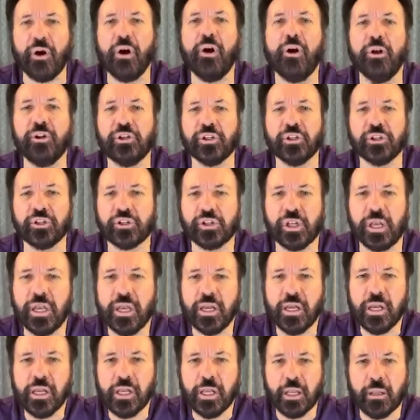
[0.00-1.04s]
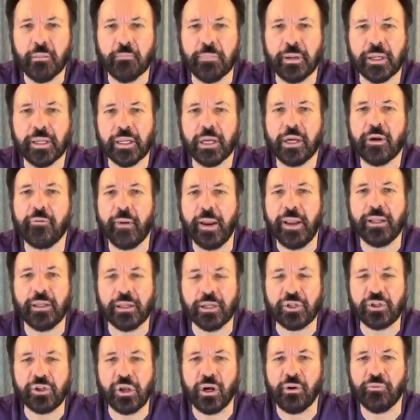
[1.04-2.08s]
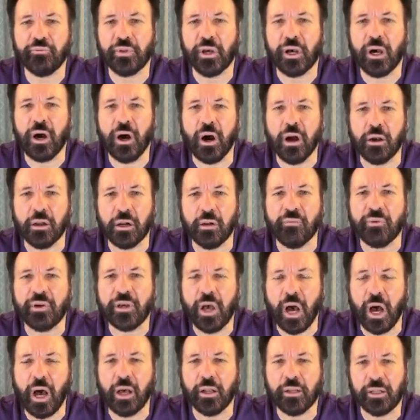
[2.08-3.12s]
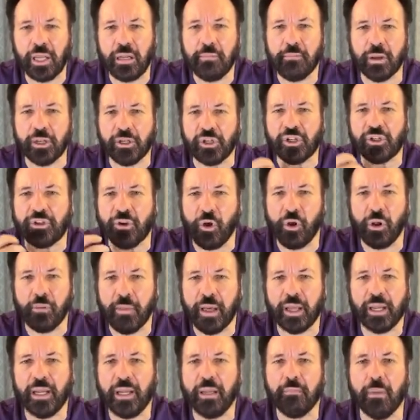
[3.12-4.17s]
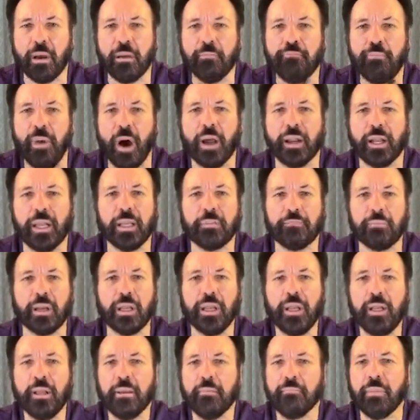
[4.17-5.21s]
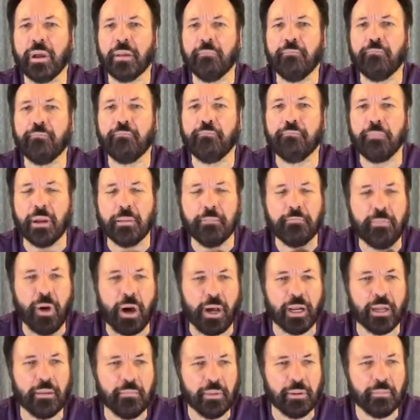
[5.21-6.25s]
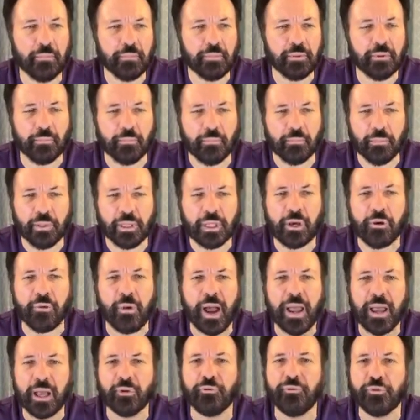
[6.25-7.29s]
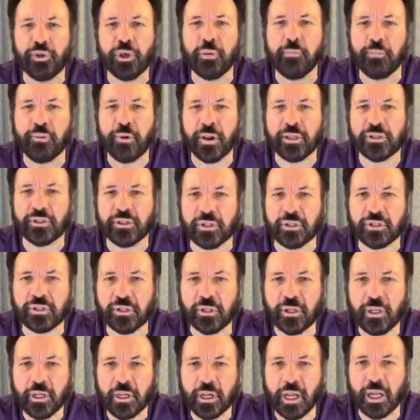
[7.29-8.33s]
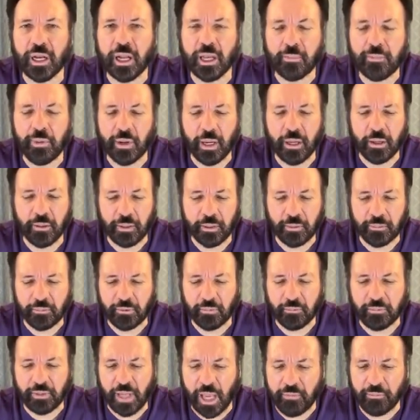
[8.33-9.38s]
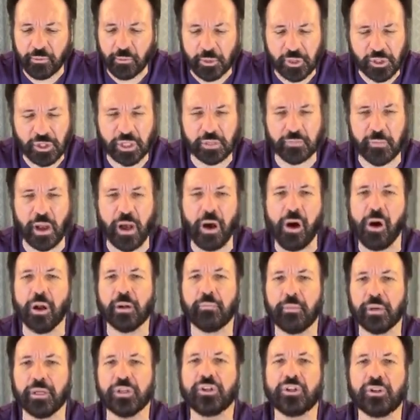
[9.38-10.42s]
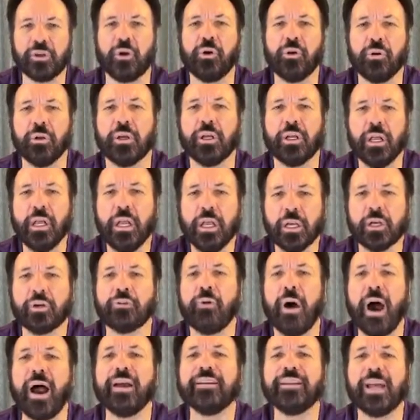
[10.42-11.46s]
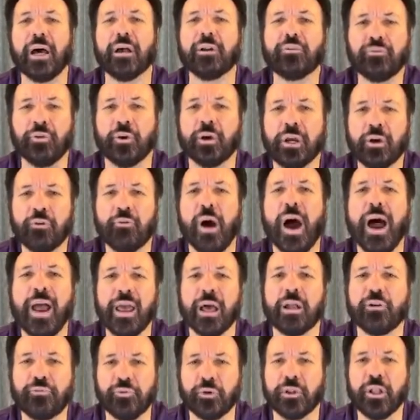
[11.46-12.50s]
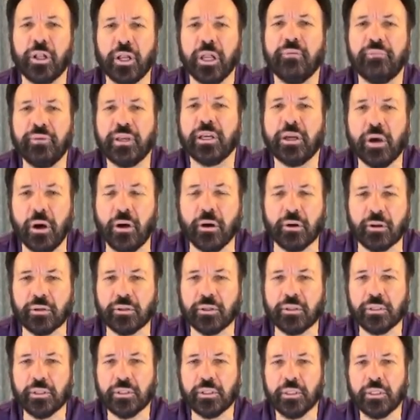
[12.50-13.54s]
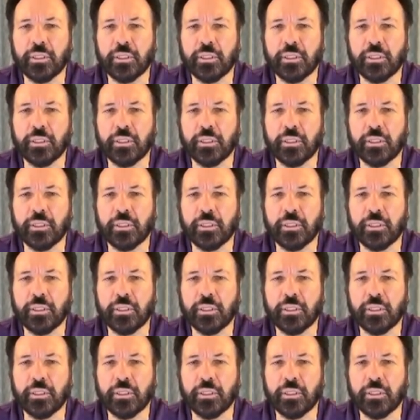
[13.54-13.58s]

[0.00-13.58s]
of urgency, but the greatness of the hunger of God in my soul, man, in my body, my, my, my body would cry out for your presence like uh, uh, David was says, my heart, my soul cries out for cry out for the living God,